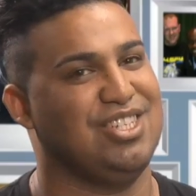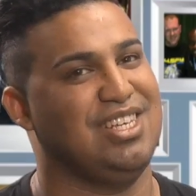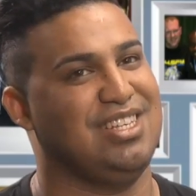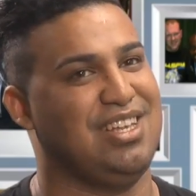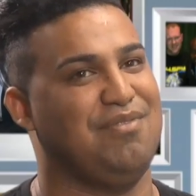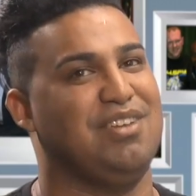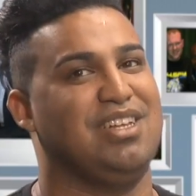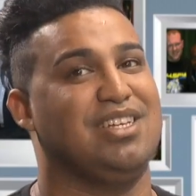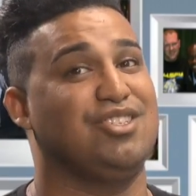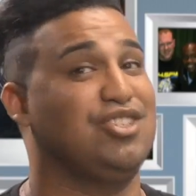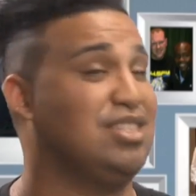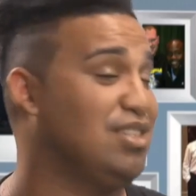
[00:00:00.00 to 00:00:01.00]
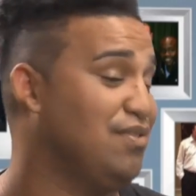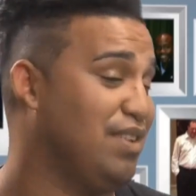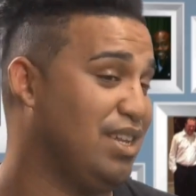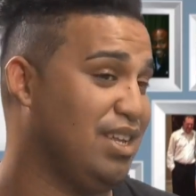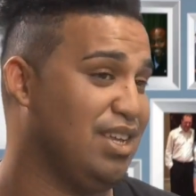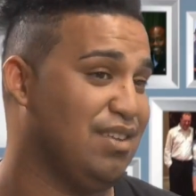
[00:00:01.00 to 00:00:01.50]
It definitely is. She's still
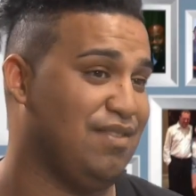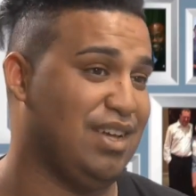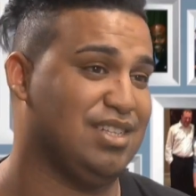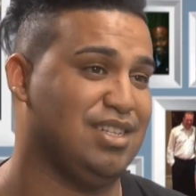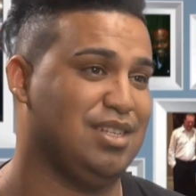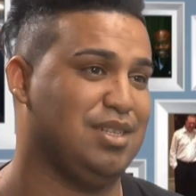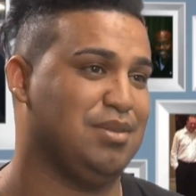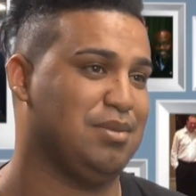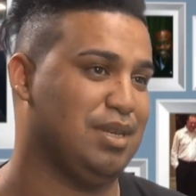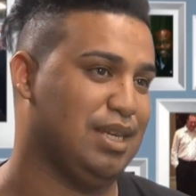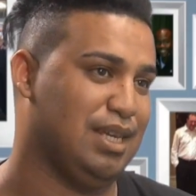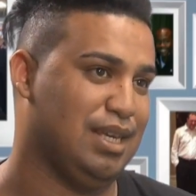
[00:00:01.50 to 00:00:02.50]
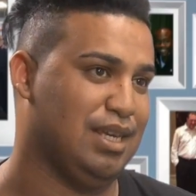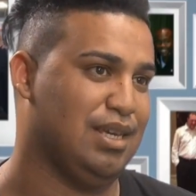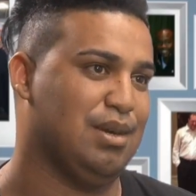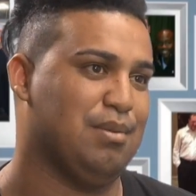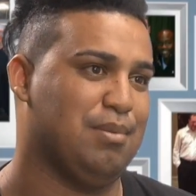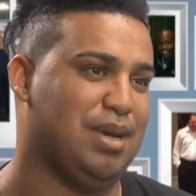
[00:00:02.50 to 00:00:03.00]
very vital in
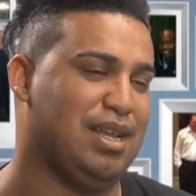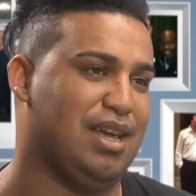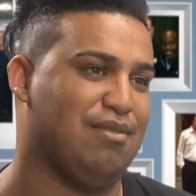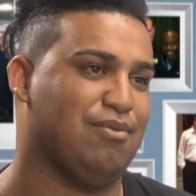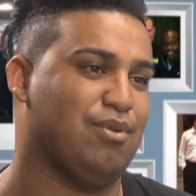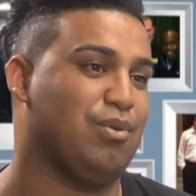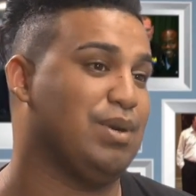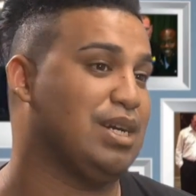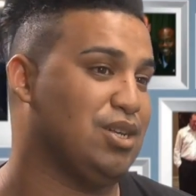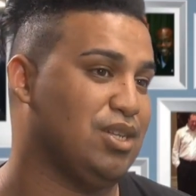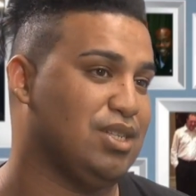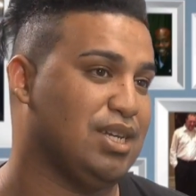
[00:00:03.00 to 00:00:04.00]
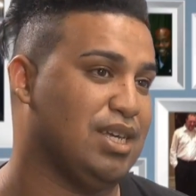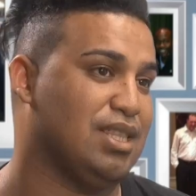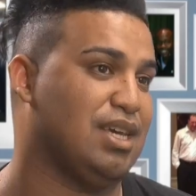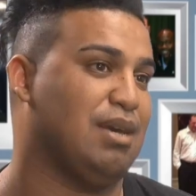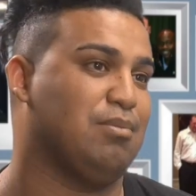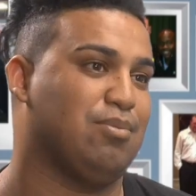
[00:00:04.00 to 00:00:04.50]
my life. We work a lot together.
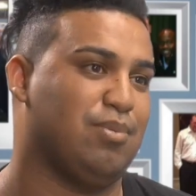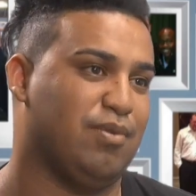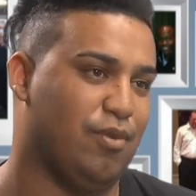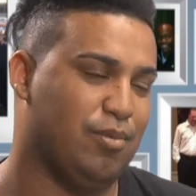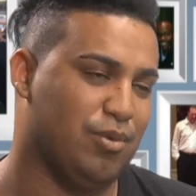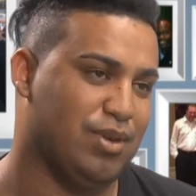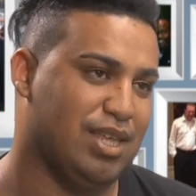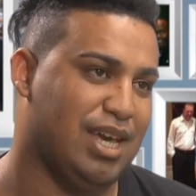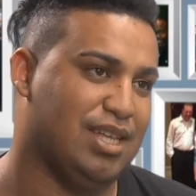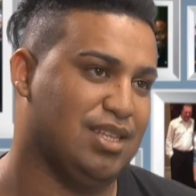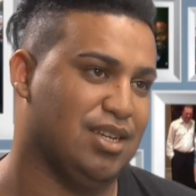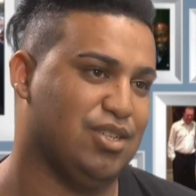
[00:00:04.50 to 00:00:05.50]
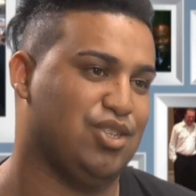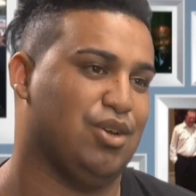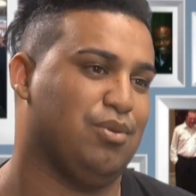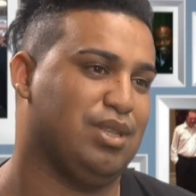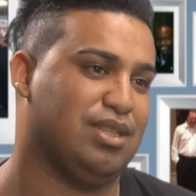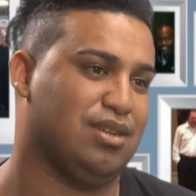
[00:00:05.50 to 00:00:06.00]
I'm performing with her at her
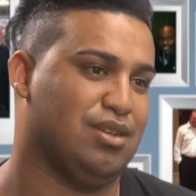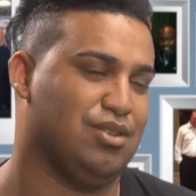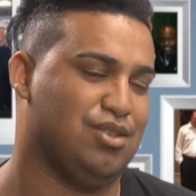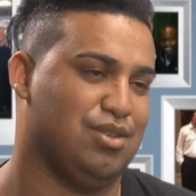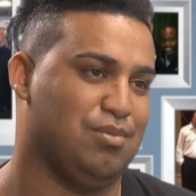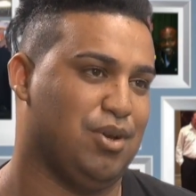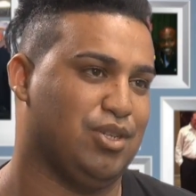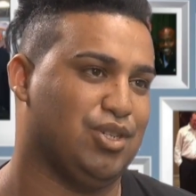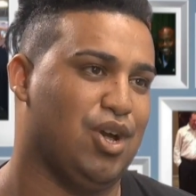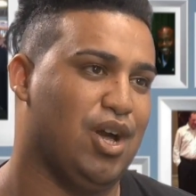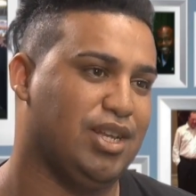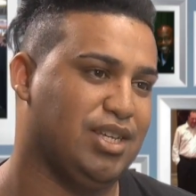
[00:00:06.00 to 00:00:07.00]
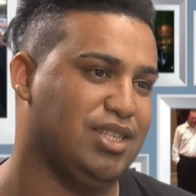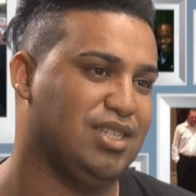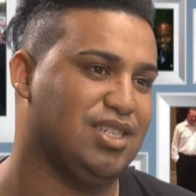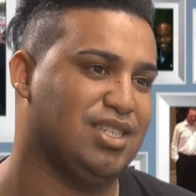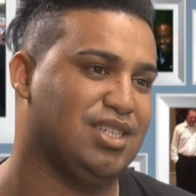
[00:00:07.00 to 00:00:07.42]
show with Kirsten Bosch Gardens.